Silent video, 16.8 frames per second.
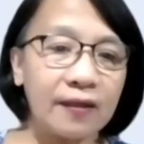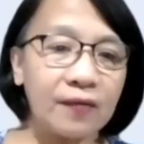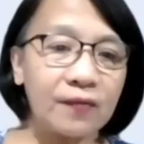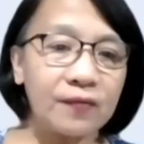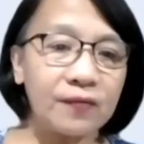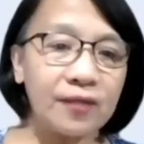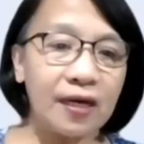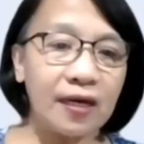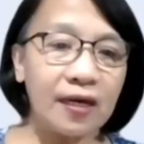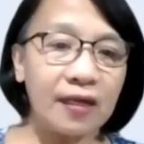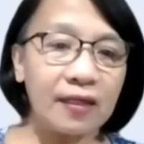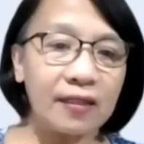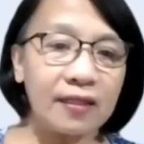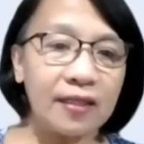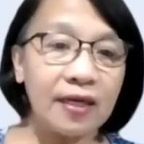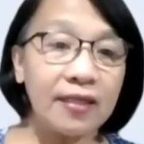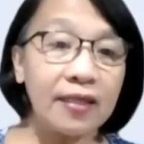of
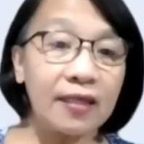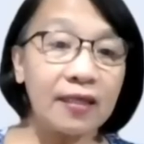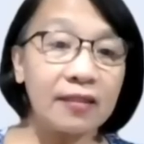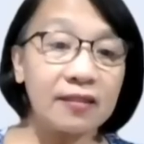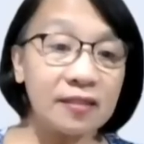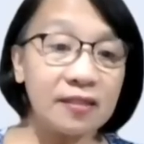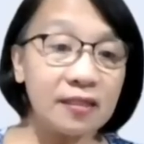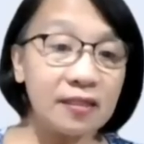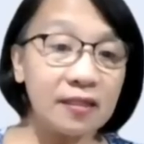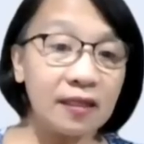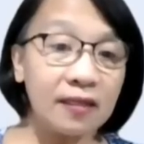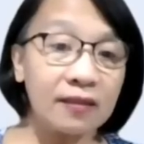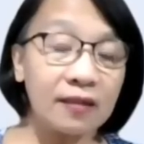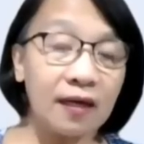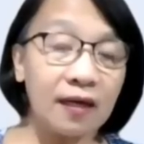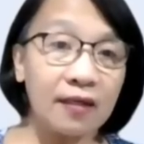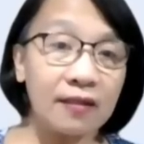the DILG
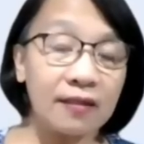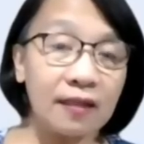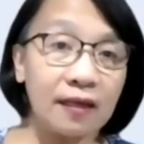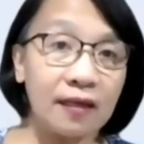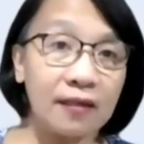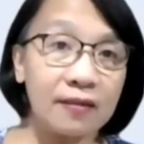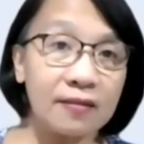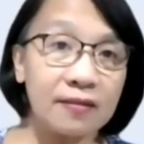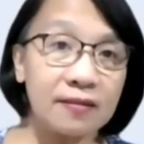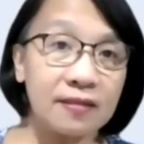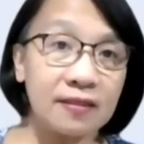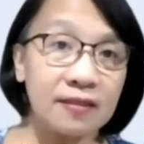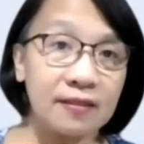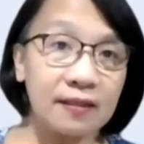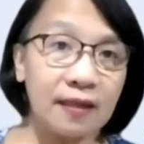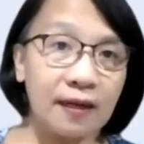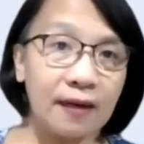that
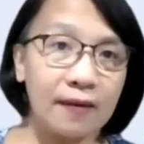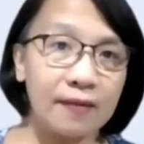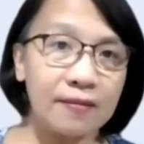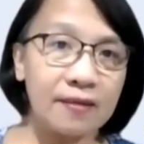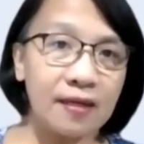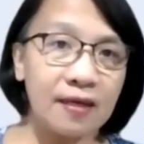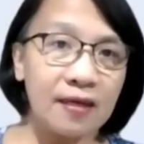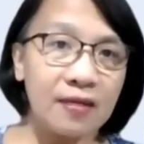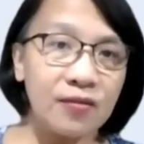the